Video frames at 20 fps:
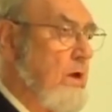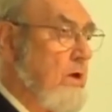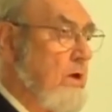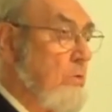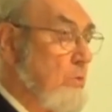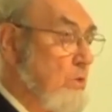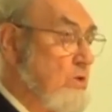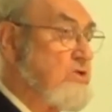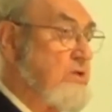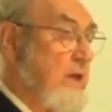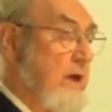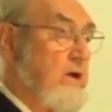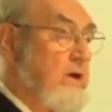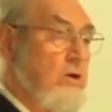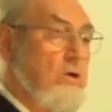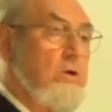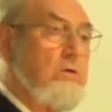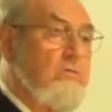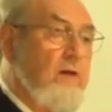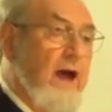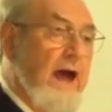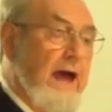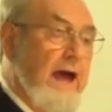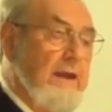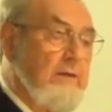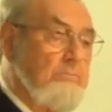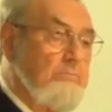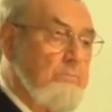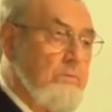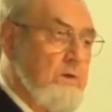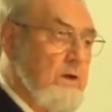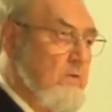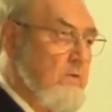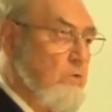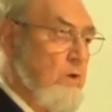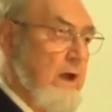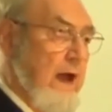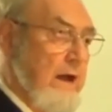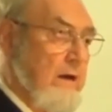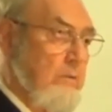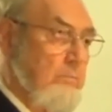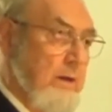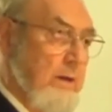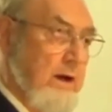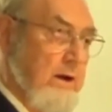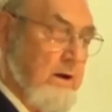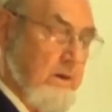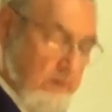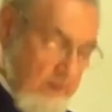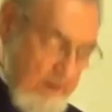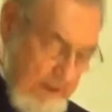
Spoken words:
which they could have had if we had a better